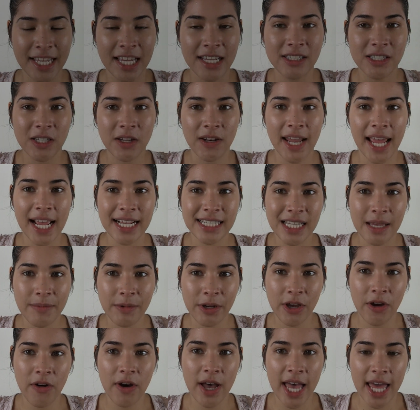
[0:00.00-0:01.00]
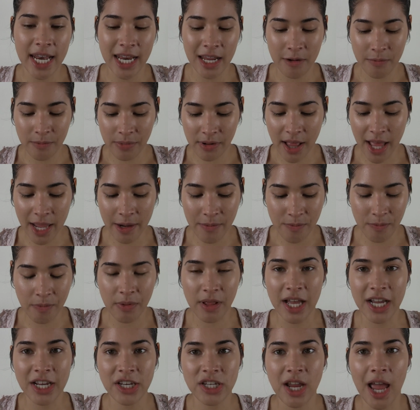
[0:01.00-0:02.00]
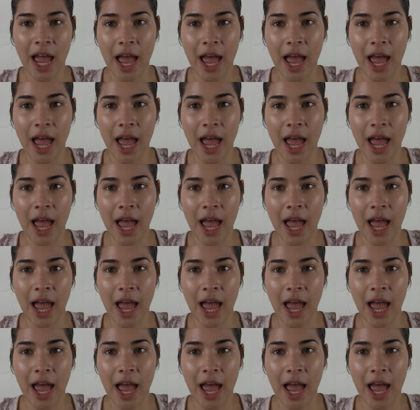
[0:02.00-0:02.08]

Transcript: So next I'm going to go ahead and apply blush.